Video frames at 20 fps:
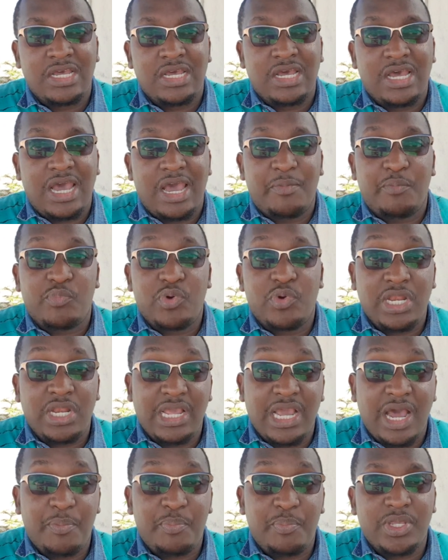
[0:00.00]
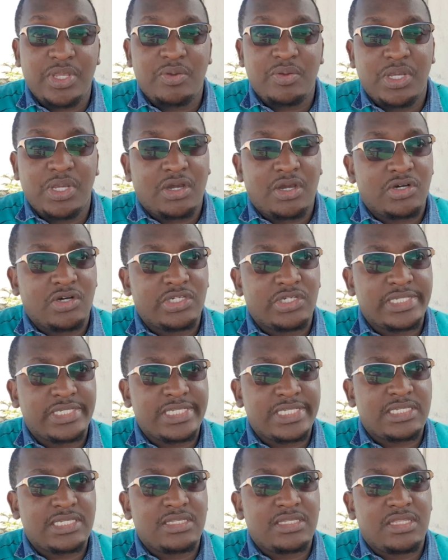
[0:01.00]
I'm really happy
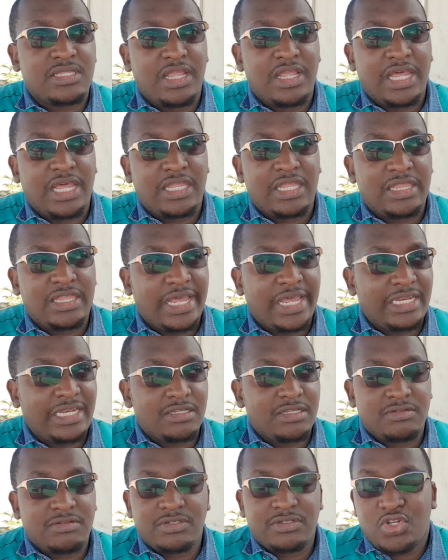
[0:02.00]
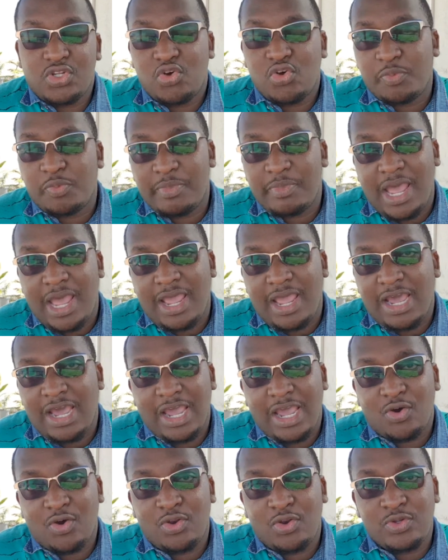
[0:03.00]
because then,
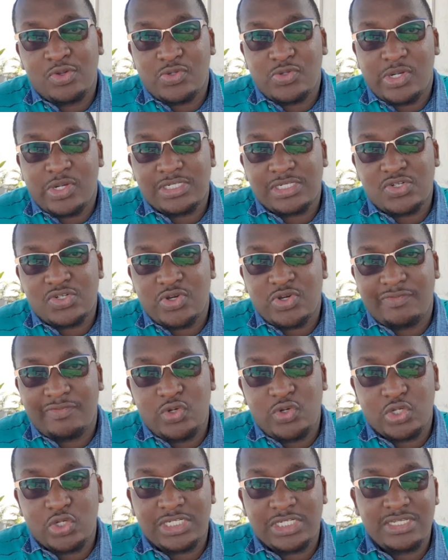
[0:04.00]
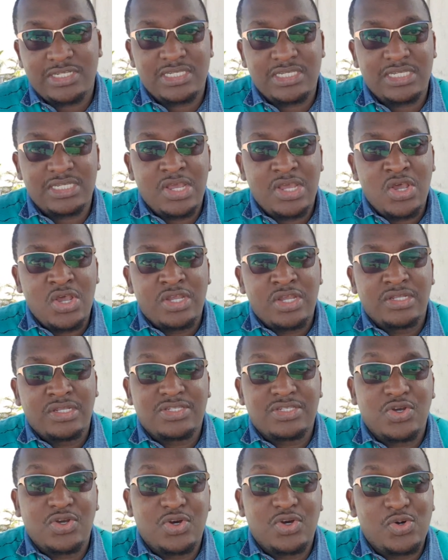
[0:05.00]
I always wanted to have daughters.
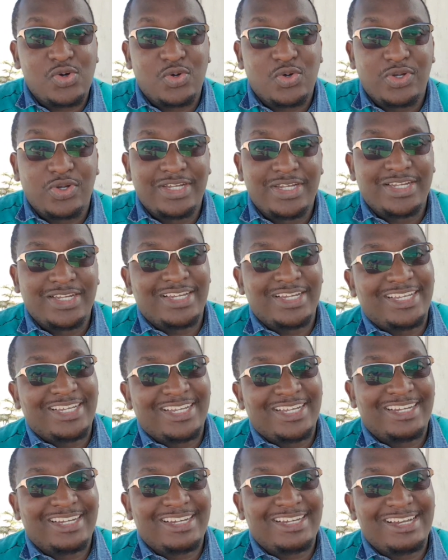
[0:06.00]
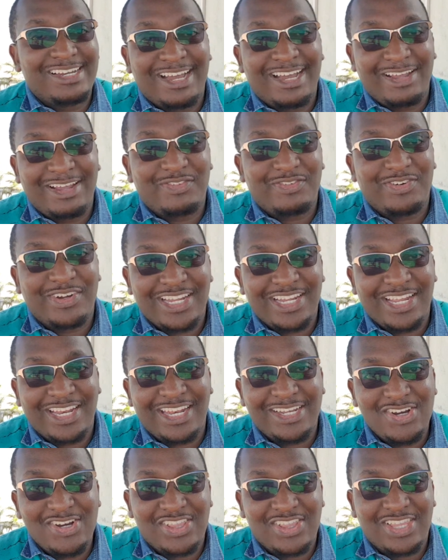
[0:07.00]
So I finally
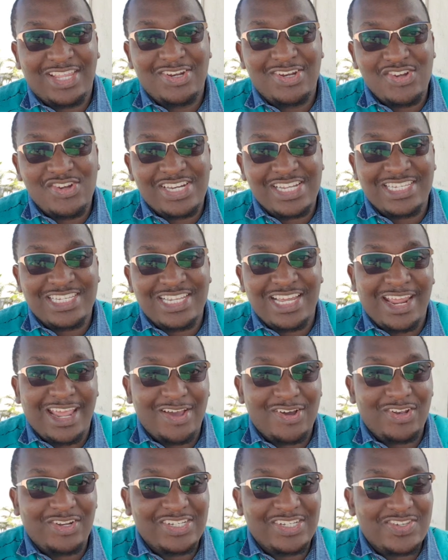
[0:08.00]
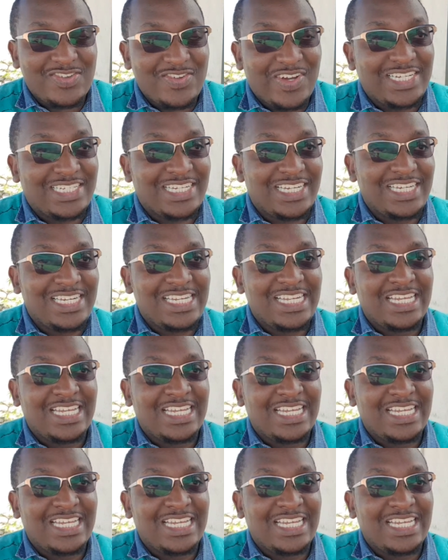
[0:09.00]
got the daughters that I always wanted.